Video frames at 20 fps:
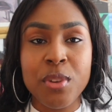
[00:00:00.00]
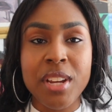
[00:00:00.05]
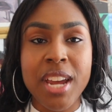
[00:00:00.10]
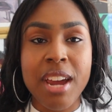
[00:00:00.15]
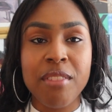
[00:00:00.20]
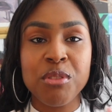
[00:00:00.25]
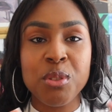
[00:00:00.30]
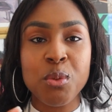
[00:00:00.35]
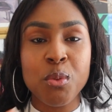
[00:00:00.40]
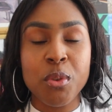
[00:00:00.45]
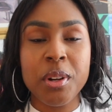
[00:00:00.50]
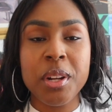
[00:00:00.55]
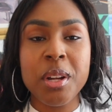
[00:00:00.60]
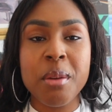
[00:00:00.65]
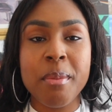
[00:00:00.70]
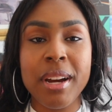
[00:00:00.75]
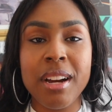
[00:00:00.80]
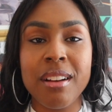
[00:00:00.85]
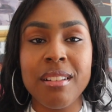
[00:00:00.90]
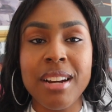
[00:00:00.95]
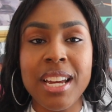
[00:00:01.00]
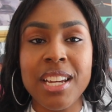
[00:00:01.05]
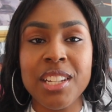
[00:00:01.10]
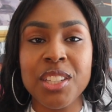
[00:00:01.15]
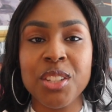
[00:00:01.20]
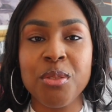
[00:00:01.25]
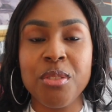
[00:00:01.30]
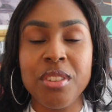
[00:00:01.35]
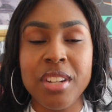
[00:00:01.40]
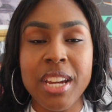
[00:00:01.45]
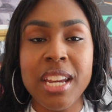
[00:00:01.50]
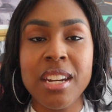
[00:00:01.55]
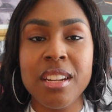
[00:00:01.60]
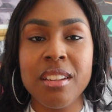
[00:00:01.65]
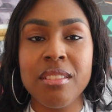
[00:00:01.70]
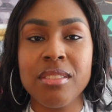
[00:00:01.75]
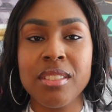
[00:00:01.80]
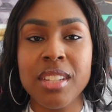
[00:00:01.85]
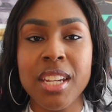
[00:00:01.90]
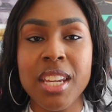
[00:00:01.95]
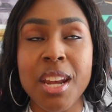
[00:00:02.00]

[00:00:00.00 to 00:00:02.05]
we have to worry about as creatives,